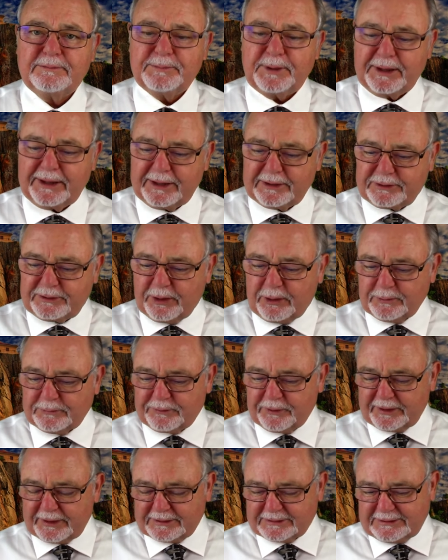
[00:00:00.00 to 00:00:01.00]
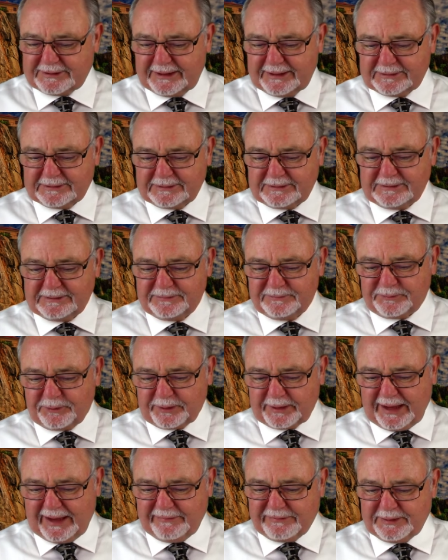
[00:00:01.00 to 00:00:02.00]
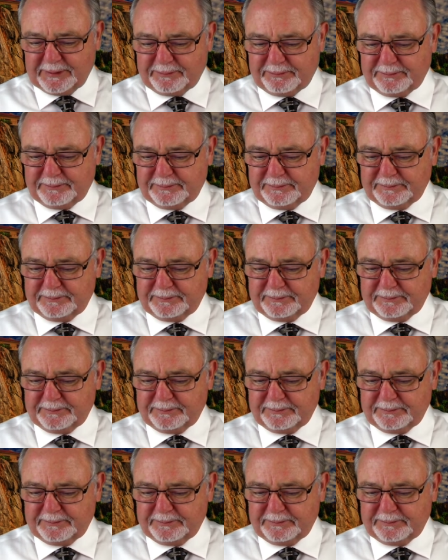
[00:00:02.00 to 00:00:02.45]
But he atoned for their sins, forgave them.